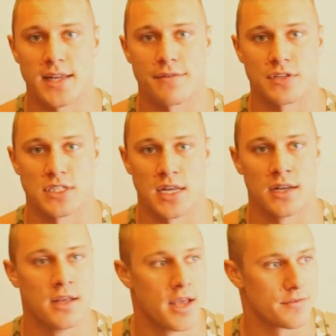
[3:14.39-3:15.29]

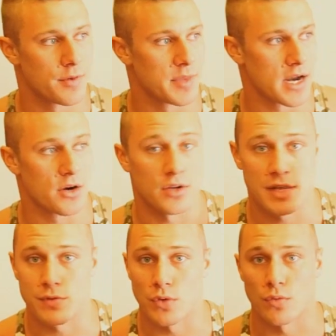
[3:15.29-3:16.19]
deficit, and from there it'll
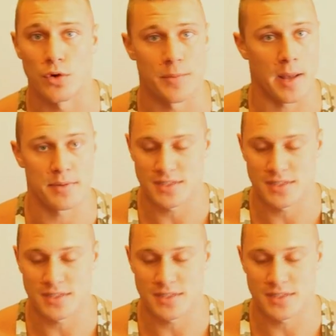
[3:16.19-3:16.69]
give you a roadmap.